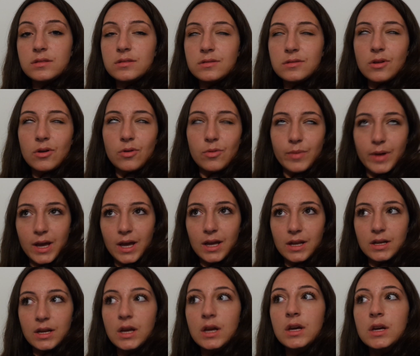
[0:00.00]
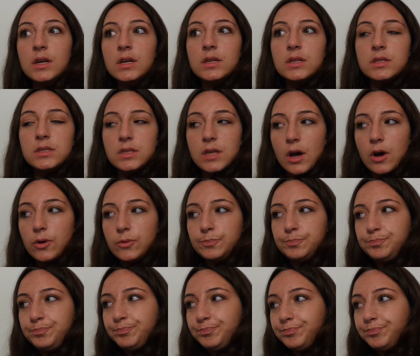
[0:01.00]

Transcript: so bad. So,